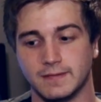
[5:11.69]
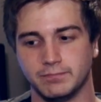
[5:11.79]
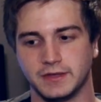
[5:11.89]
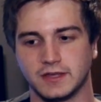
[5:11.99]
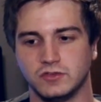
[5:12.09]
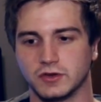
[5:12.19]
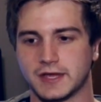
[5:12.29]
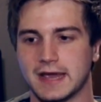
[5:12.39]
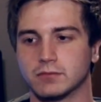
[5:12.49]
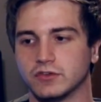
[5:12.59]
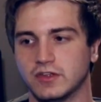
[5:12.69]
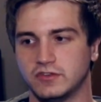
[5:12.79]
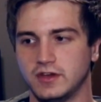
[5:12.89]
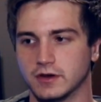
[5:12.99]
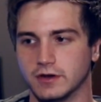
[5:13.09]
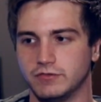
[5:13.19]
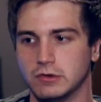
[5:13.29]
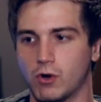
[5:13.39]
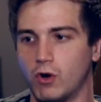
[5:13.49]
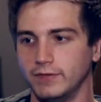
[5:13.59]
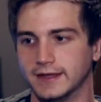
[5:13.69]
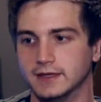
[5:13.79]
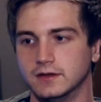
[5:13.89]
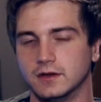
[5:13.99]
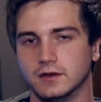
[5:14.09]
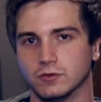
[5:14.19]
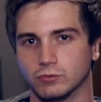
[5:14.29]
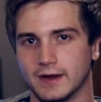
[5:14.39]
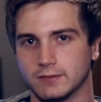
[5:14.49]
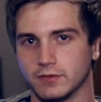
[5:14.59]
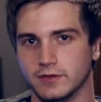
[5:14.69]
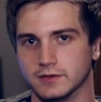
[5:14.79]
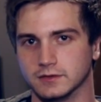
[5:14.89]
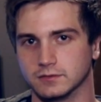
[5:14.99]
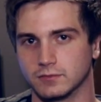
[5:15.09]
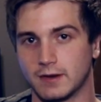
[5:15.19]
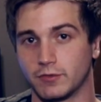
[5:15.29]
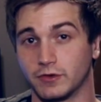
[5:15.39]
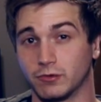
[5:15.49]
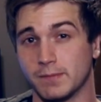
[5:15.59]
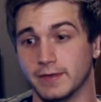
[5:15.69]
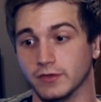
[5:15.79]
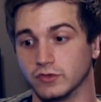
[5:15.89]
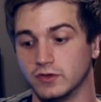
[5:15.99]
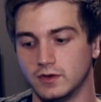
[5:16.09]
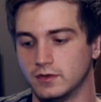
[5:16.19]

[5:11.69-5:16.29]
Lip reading: because your camera sits here, and if you hold it right where the grip is,